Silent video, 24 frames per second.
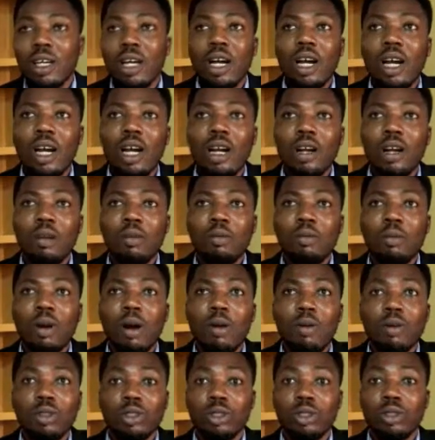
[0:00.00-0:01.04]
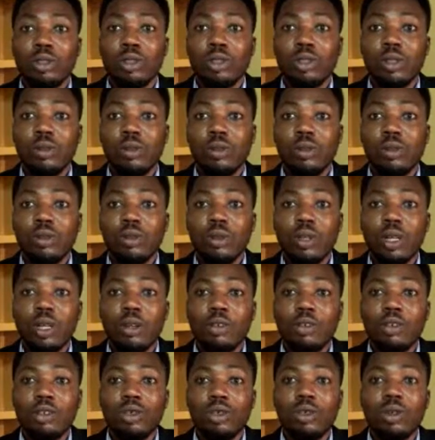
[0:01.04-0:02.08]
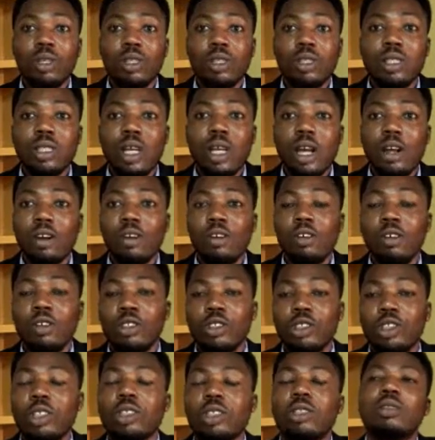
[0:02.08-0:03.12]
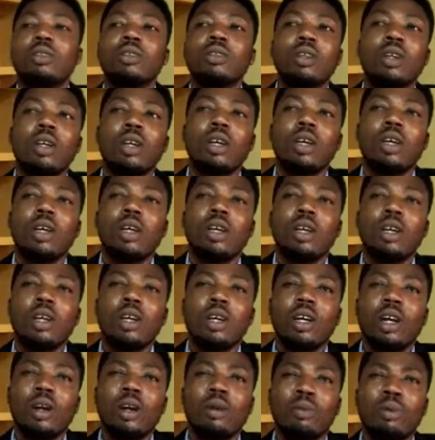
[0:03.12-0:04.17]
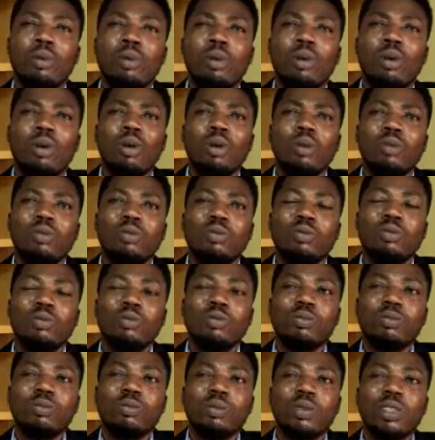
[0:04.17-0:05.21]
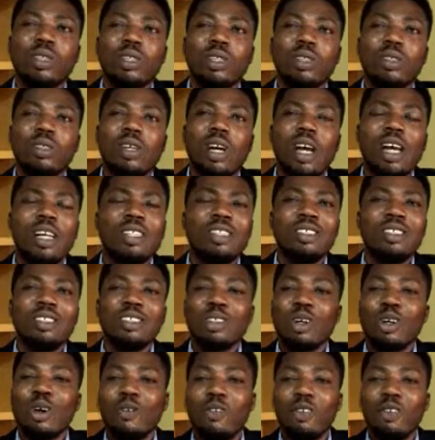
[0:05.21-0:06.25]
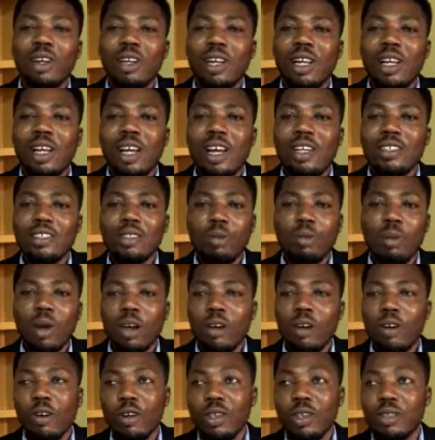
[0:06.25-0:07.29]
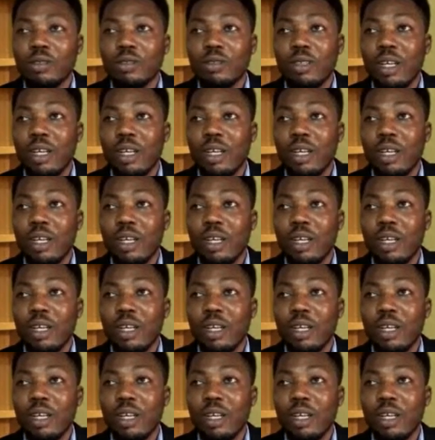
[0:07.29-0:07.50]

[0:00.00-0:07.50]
I was in school, I was doing psychology, but I discovered that that's not my calling.